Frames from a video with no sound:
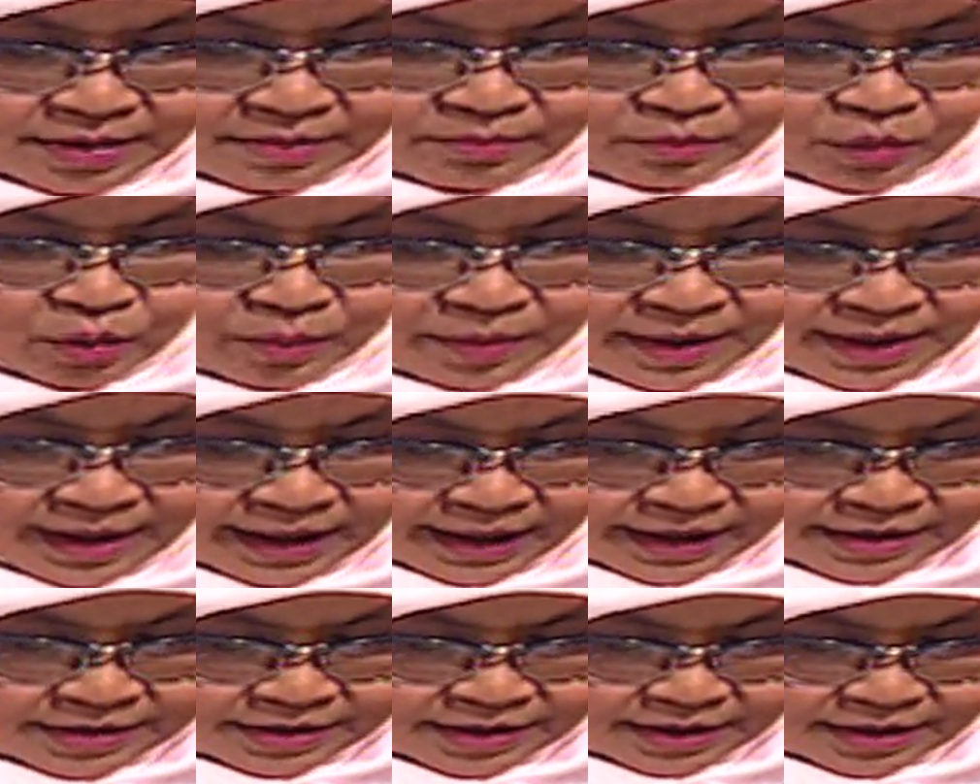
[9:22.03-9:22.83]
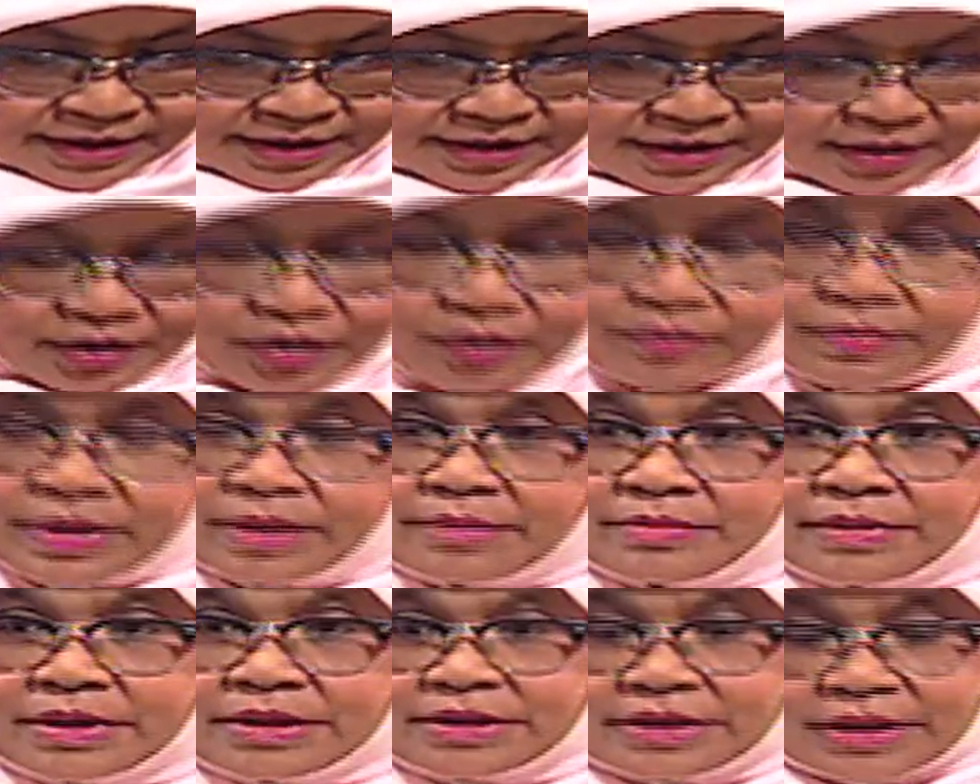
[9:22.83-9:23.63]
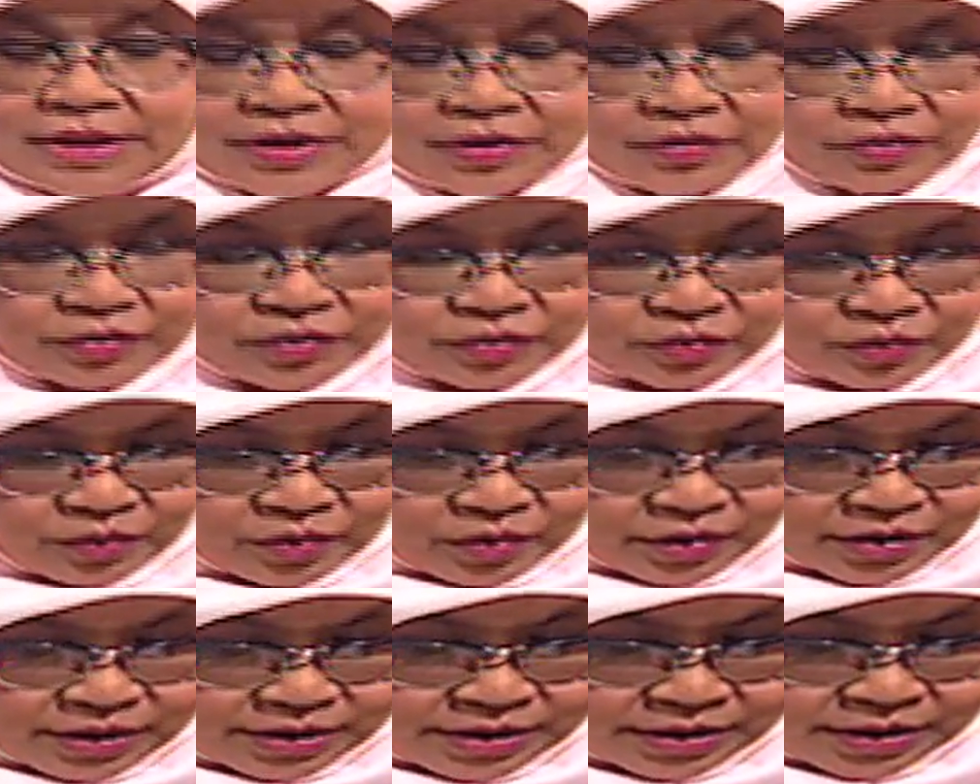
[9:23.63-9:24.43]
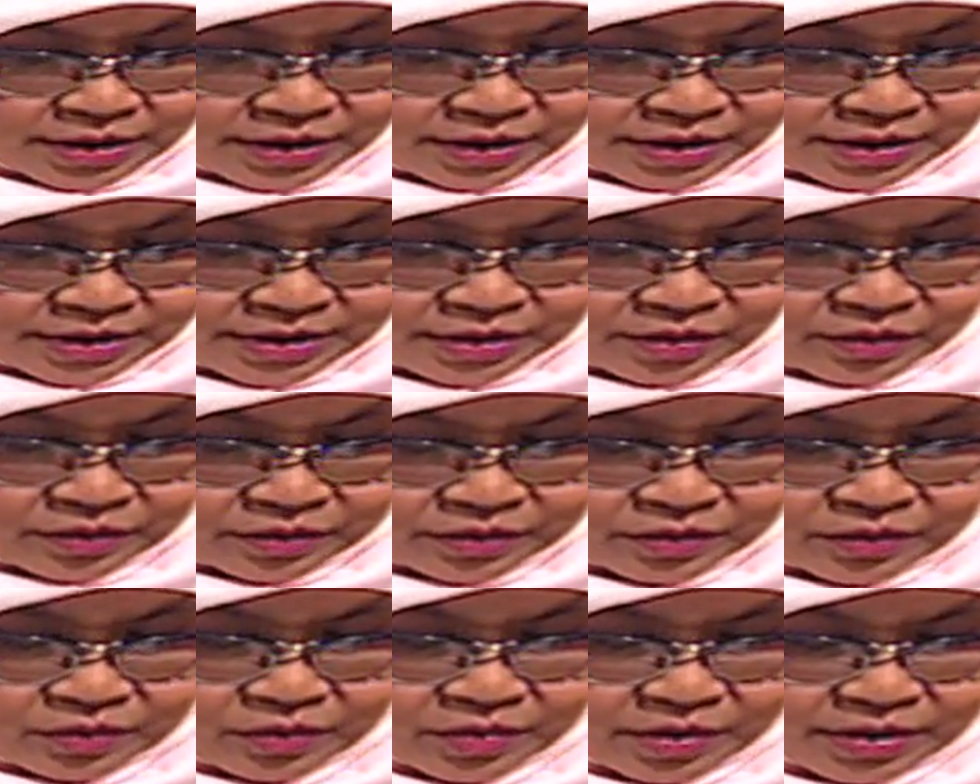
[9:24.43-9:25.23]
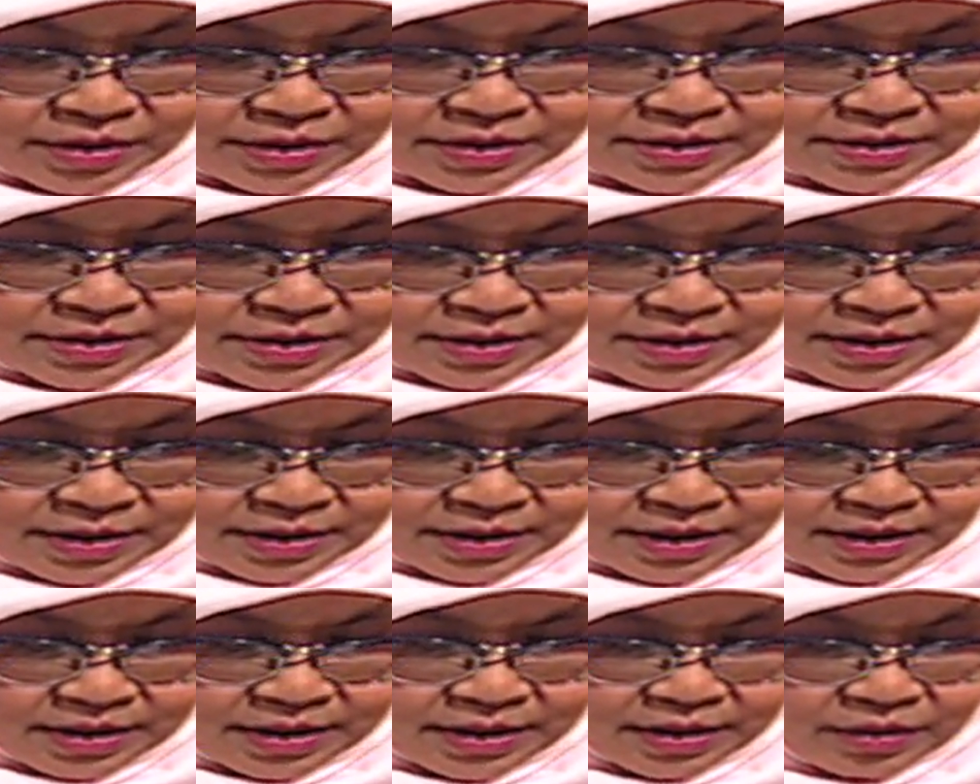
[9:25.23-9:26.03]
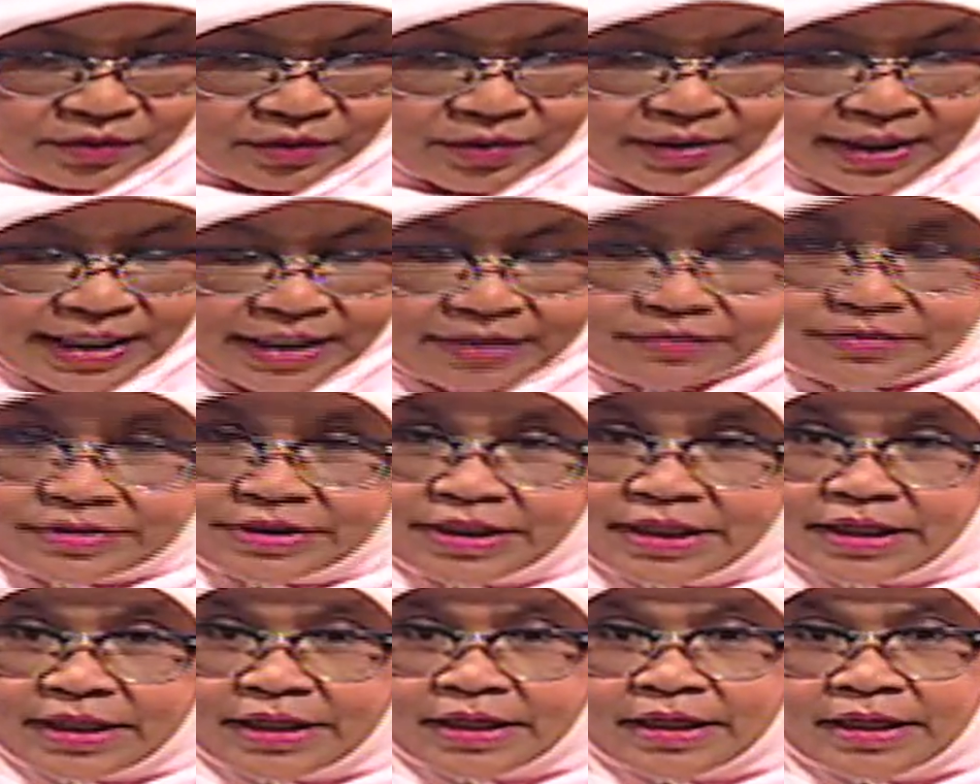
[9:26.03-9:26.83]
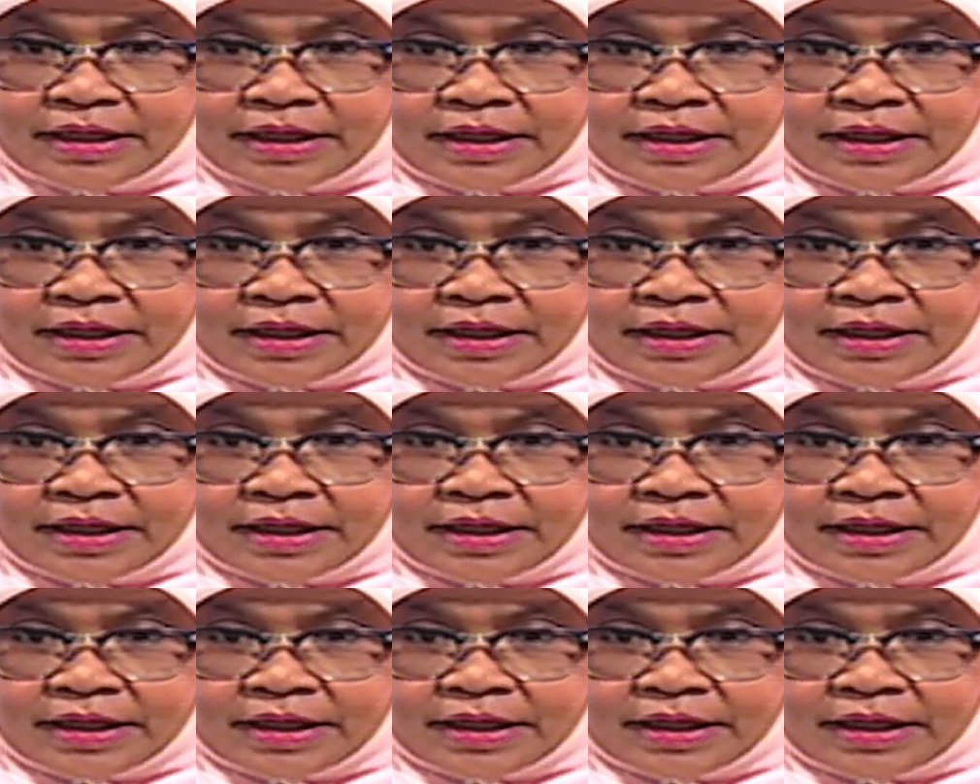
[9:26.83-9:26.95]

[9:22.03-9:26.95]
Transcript: mobilizing the commitments, and also is is also is uh, uh, on housing,